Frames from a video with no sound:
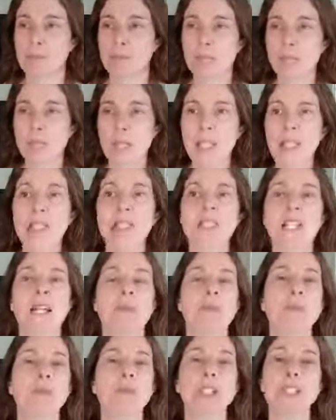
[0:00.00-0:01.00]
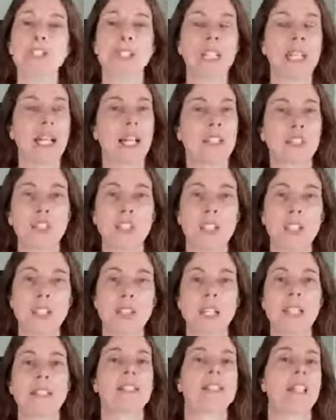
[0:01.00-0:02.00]
and the time you reach the cashier,
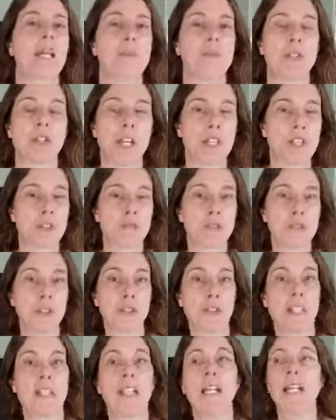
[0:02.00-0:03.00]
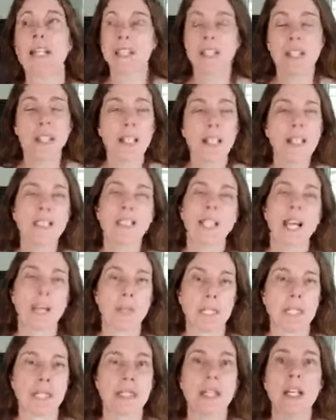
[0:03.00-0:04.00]
and the time you got your food. It's a lot of
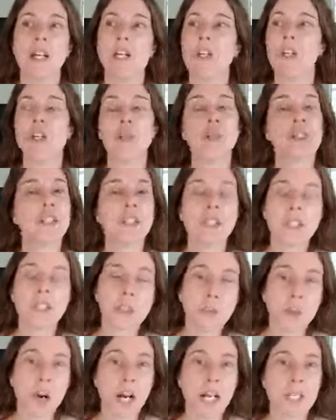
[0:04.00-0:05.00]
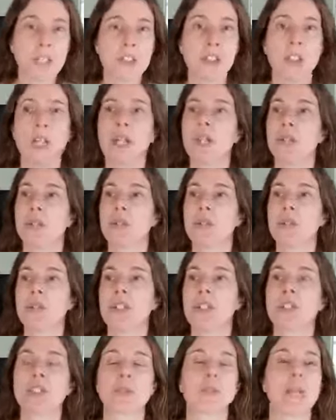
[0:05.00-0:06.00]
timings. You can use a watch. You can
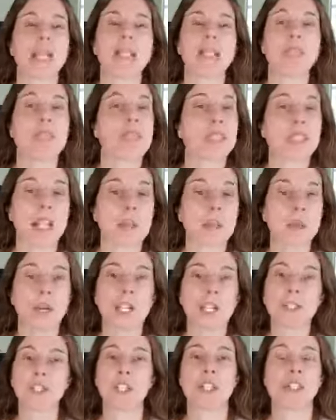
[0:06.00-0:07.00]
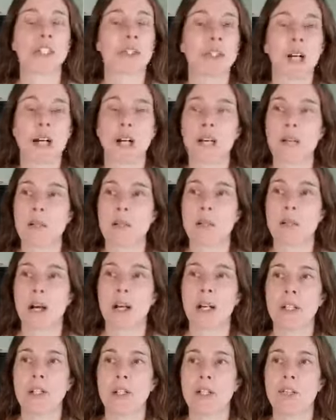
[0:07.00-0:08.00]
use a regular stopwatch on
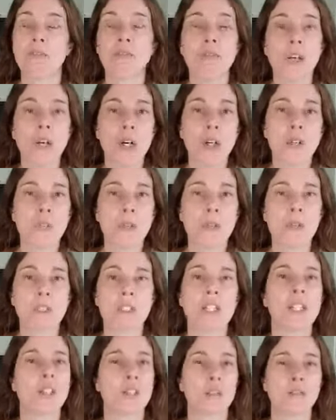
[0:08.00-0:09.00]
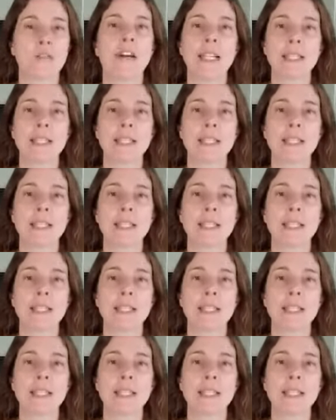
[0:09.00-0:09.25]
your phone. Find a